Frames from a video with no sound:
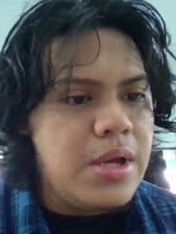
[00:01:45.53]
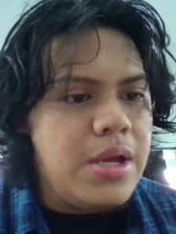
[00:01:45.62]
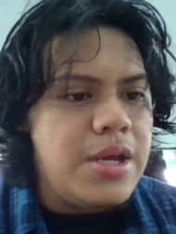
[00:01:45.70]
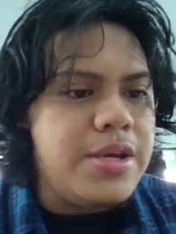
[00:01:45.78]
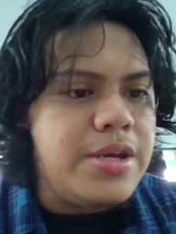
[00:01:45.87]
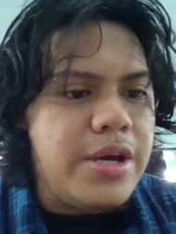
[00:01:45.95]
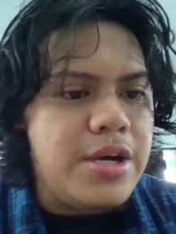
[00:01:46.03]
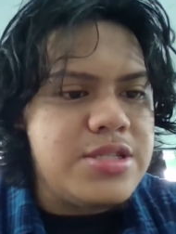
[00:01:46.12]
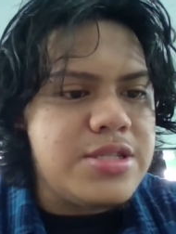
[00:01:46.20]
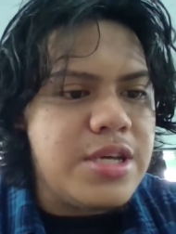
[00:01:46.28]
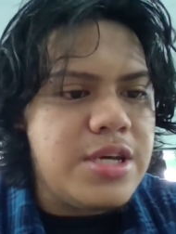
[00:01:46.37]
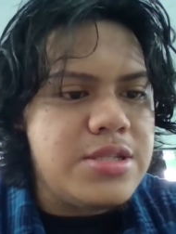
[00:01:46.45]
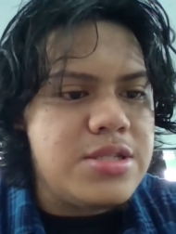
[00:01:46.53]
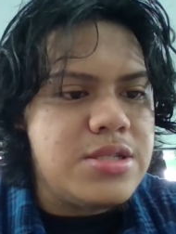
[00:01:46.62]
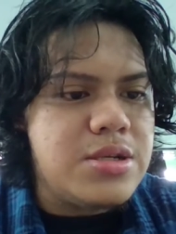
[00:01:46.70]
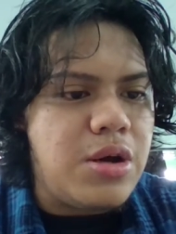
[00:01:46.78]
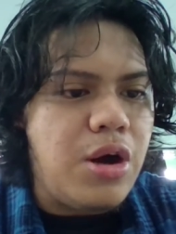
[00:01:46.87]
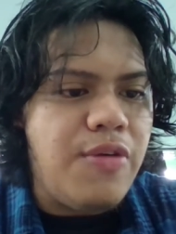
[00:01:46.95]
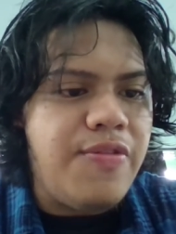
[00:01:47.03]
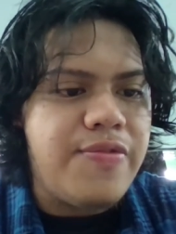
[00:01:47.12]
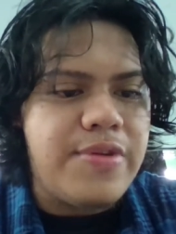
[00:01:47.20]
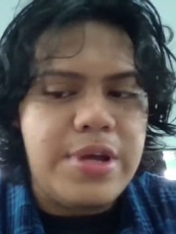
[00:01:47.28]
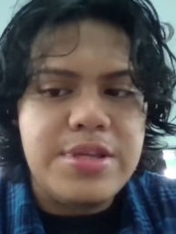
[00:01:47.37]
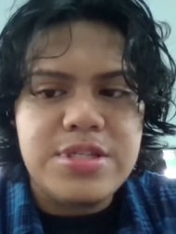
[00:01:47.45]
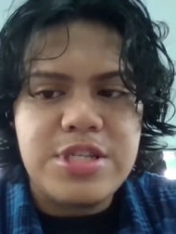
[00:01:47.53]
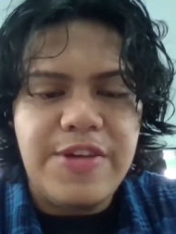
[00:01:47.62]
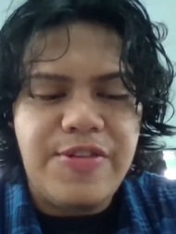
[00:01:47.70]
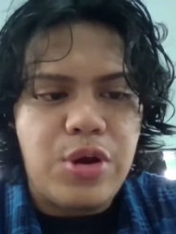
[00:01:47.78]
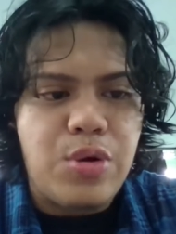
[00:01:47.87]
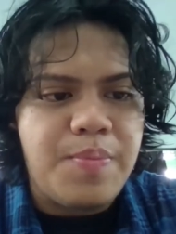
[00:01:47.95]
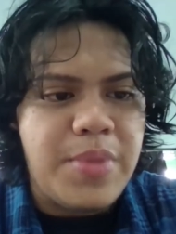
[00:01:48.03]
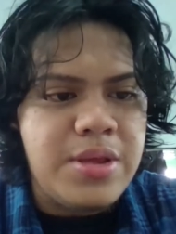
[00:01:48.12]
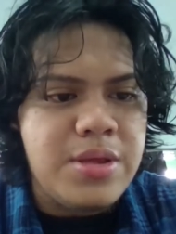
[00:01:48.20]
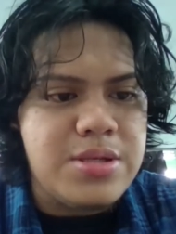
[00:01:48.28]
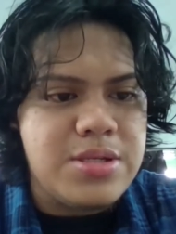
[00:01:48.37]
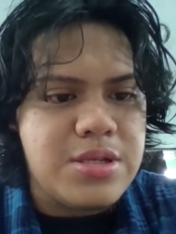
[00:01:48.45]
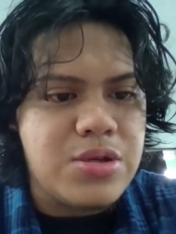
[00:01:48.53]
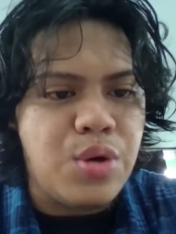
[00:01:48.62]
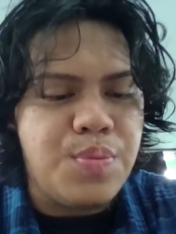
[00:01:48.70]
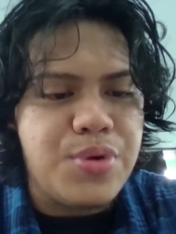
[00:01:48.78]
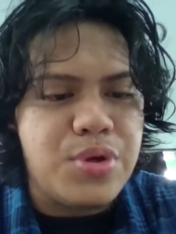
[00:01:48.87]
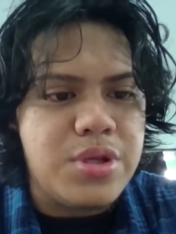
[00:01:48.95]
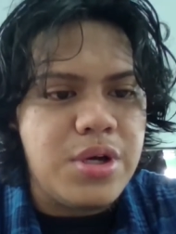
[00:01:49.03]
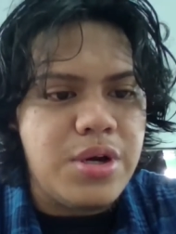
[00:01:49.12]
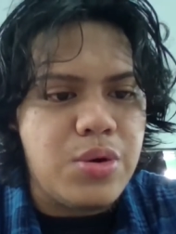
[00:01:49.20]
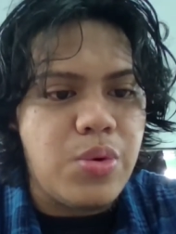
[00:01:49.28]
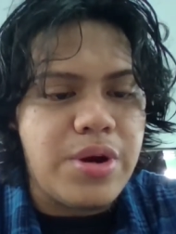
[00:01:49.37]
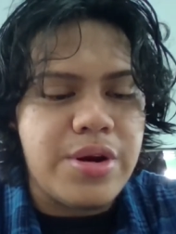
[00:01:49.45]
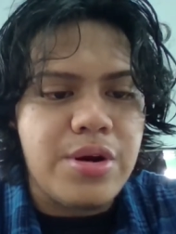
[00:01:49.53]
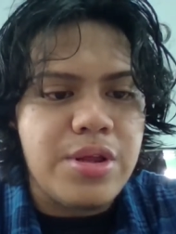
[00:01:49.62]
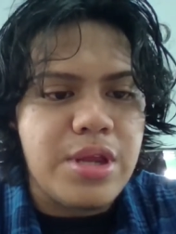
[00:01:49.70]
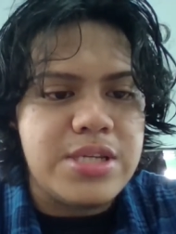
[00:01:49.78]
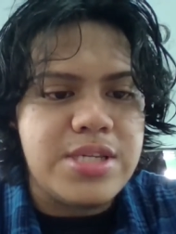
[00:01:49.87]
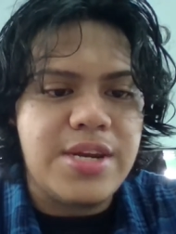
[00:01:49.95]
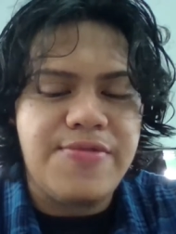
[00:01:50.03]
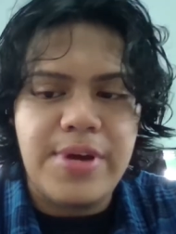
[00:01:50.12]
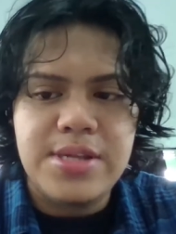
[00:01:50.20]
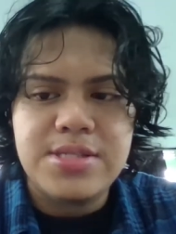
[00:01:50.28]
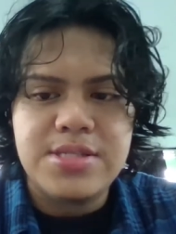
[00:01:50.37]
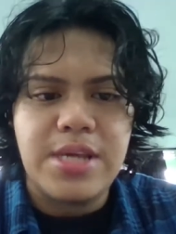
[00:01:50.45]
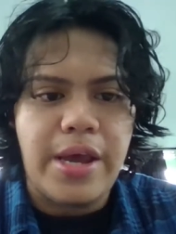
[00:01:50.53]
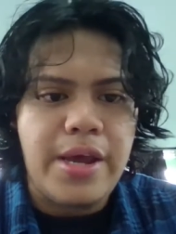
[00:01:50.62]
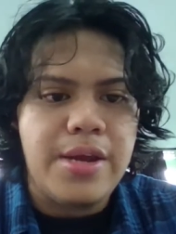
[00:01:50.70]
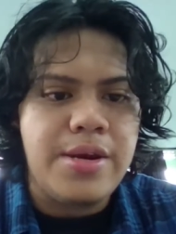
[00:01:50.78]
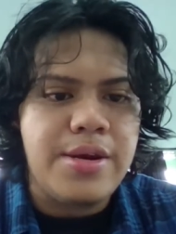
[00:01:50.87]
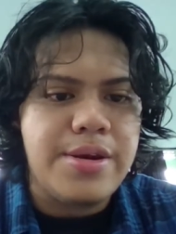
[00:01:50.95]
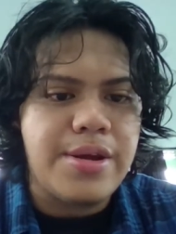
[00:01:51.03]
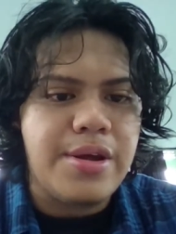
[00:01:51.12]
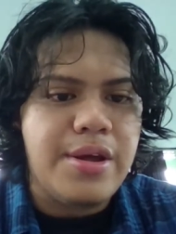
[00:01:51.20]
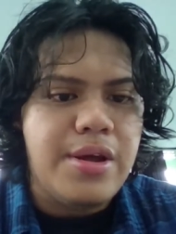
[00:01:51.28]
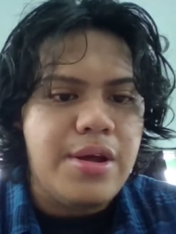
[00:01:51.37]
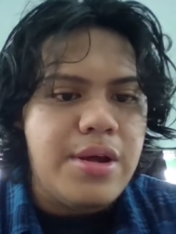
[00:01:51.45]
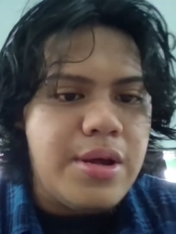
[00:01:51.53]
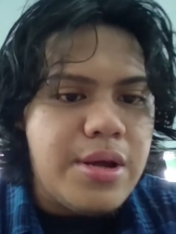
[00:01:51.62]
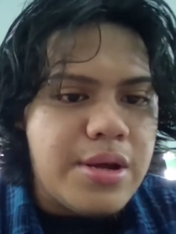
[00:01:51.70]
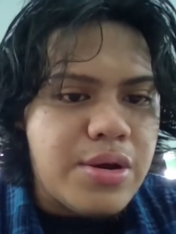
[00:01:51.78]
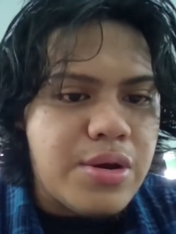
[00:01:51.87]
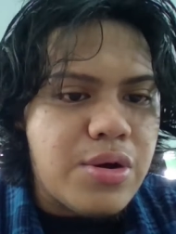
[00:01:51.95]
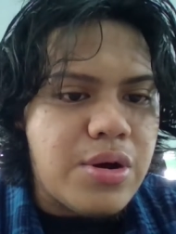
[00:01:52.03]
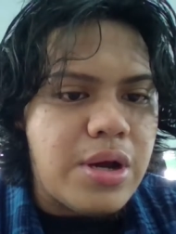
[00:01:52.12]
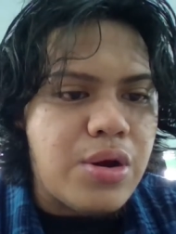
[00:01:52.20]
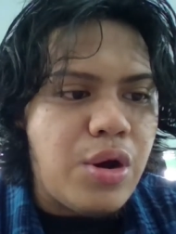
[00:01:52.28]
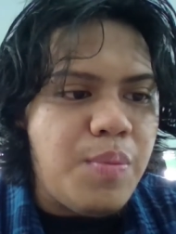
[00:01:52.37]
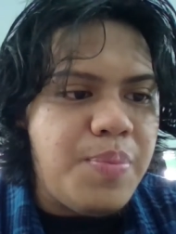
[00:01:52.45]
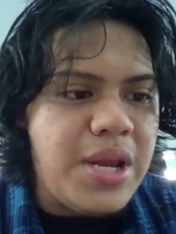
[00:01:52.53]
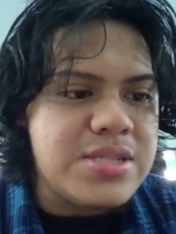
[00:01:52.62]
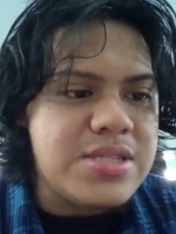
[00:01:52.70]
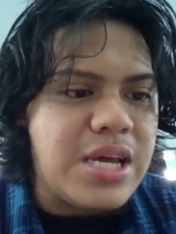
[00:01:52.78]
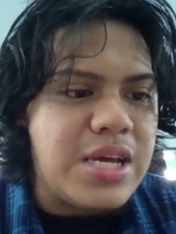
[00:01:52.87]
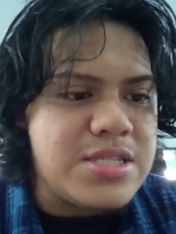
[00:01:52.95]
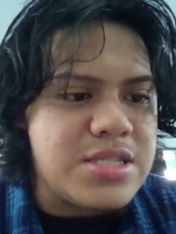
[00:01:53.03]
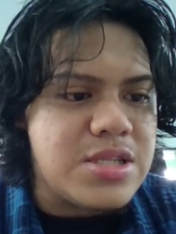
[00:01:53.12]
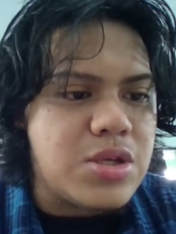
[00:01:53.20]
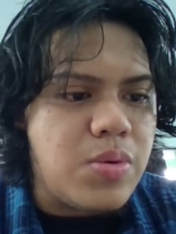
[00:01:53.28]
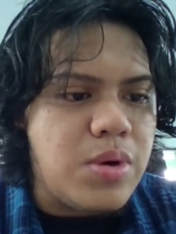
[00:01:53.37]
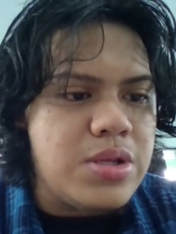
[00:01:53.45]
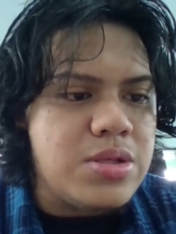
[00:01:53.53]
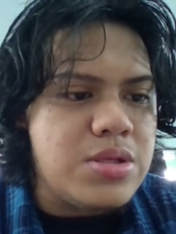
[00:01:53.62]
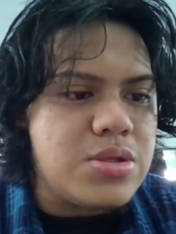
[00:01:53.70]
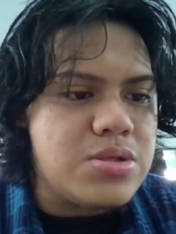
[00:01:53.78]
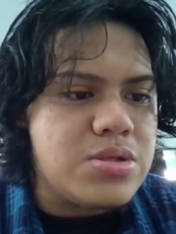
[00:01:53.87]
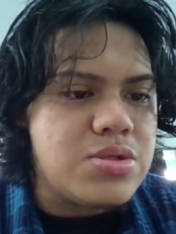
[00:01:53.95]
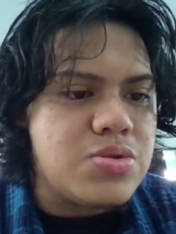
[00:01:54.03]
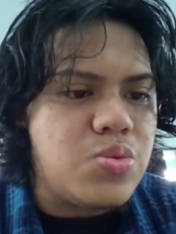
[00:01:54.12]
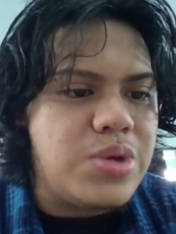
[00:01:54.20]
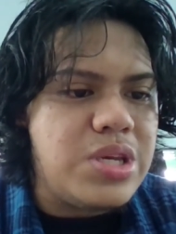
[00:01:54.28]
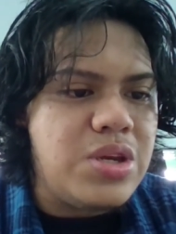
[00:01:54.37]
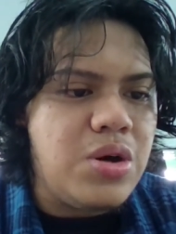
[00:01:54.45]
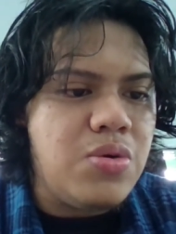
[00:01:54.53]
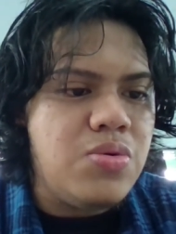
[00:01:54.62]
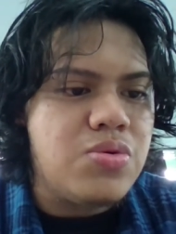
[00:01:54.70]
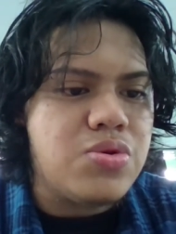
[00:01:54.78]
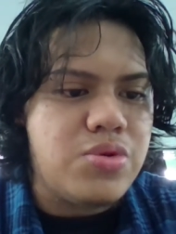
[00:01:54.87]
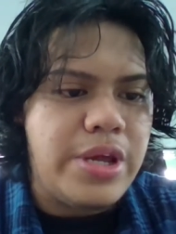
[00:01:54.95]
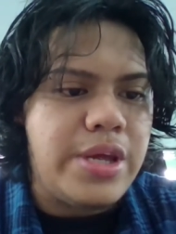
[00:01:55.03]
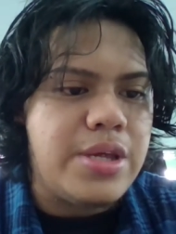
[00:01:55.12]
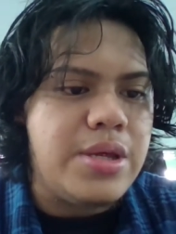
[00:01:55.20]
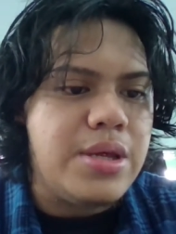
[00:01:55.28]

In the early stage of its development, computers were not as advanced and complex as the ones we know today.